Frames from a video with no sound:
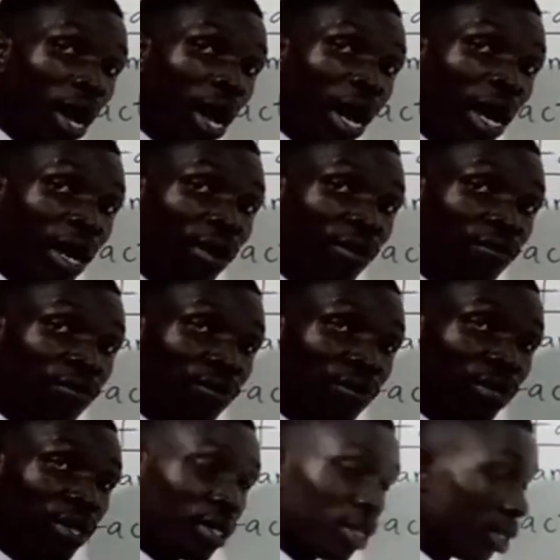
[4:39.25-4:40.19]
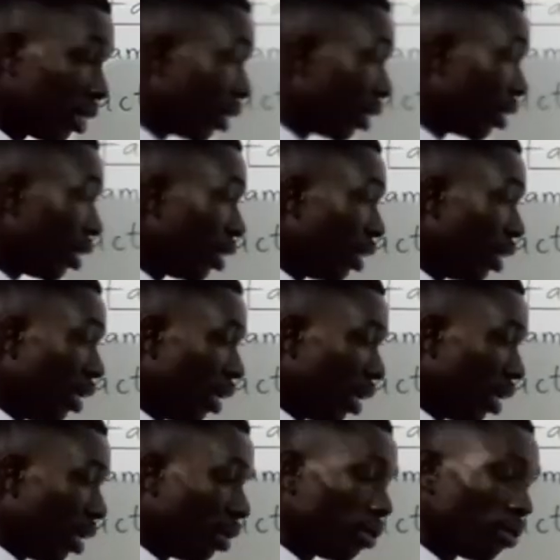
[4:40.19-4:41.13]
have
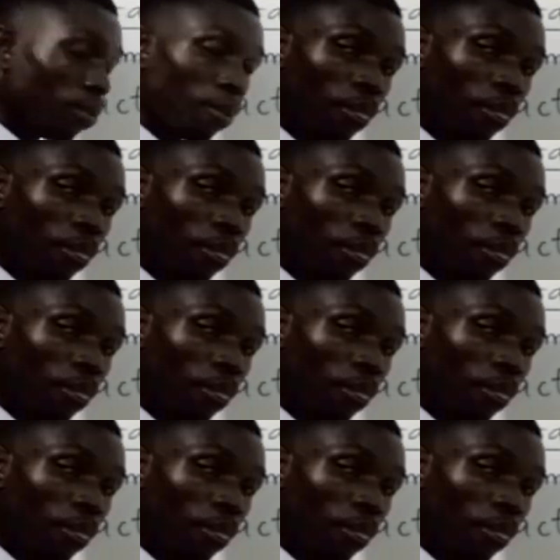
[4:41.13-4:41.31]
here.